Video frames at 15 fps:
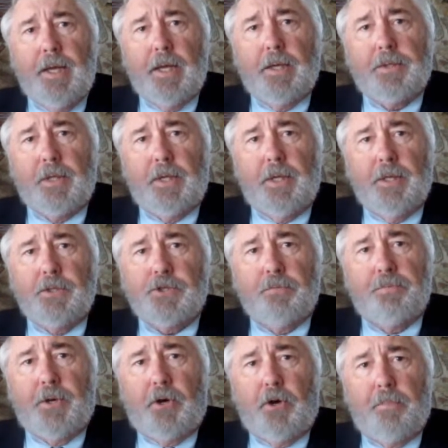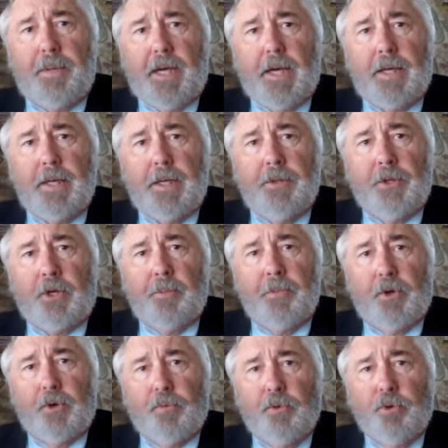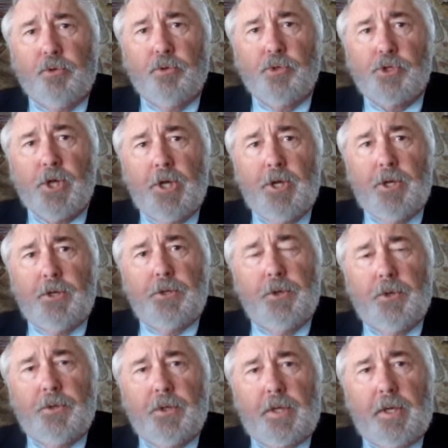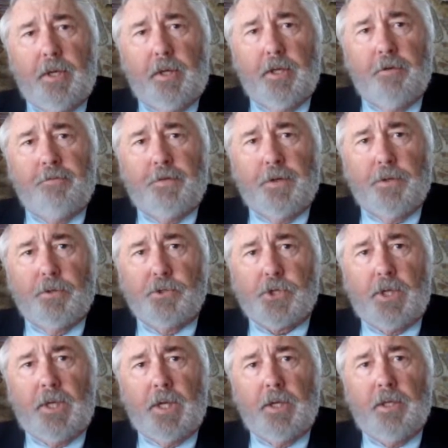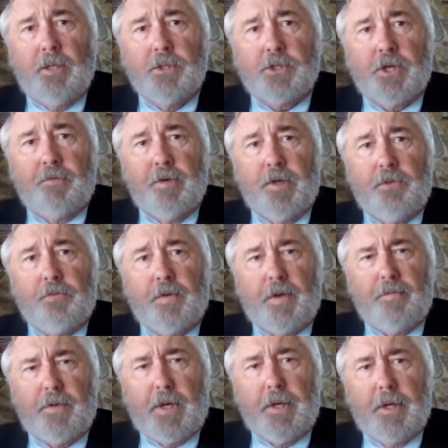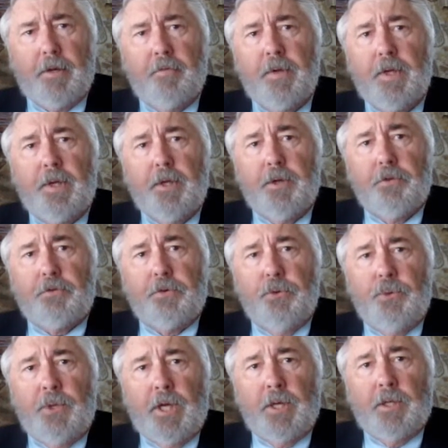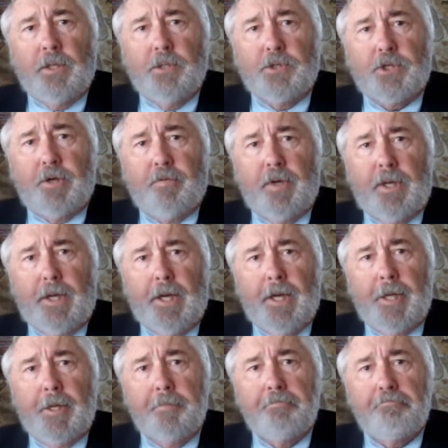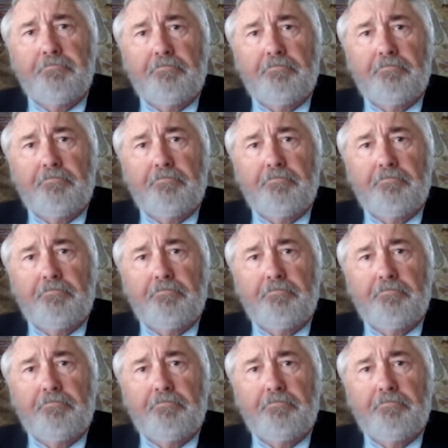at the hands of Pol Pot and the Khmer Rouge during the killing fields in 1975 through 1979.